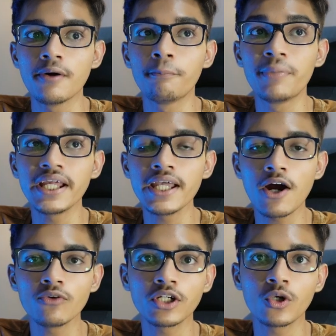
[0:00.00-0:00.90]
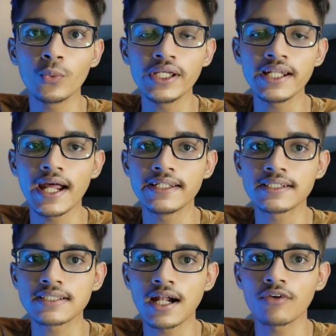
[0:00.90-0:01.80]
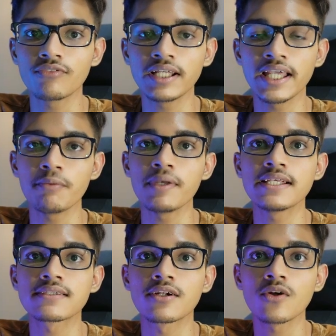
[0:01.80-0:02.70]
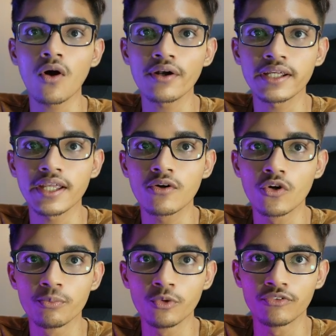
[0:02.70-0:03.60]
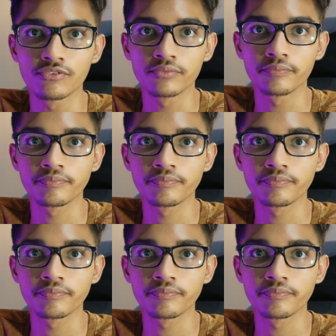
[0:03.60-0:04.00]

Bringing out the queen at the start of the game is not a good move.